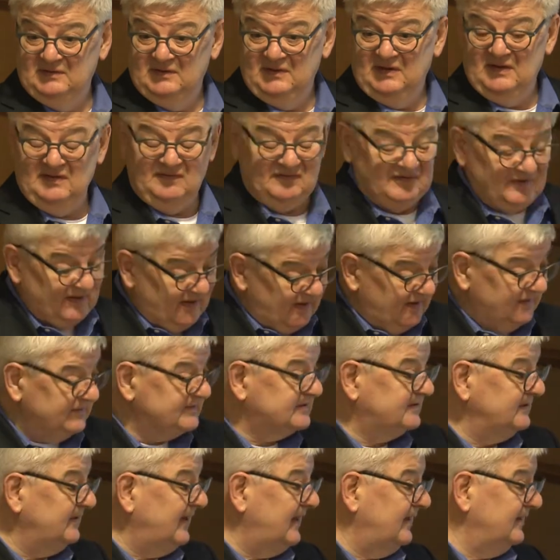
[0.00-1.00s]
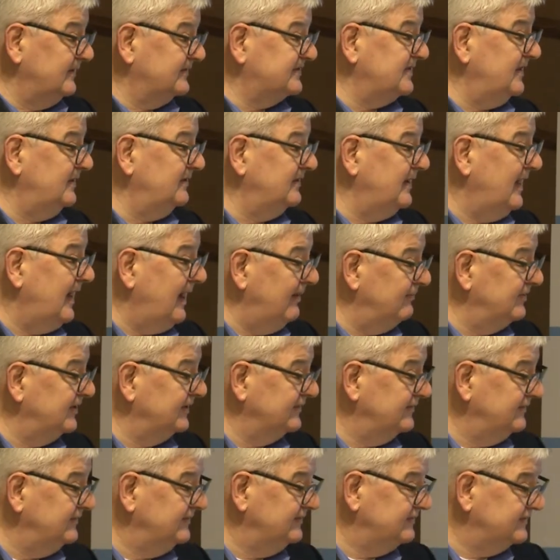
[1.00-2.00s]
And thanks to Alexander
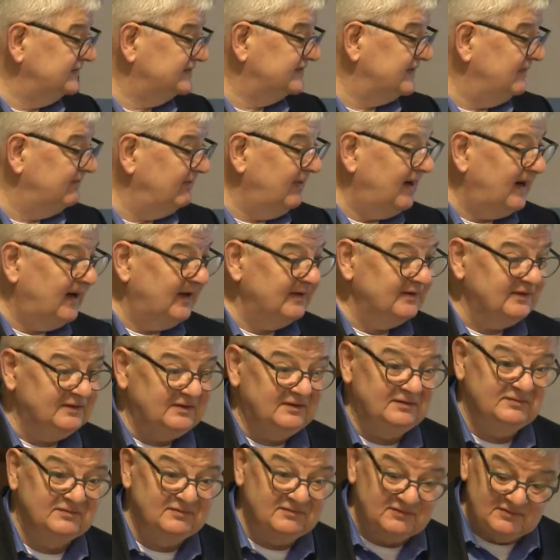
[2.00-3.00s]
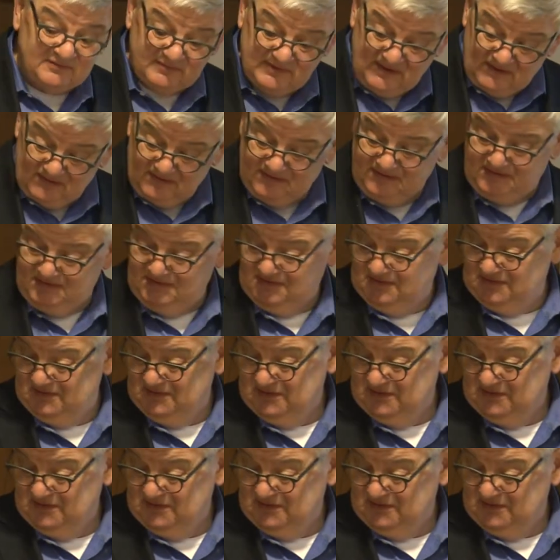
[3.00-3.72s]
Hamilton and some other really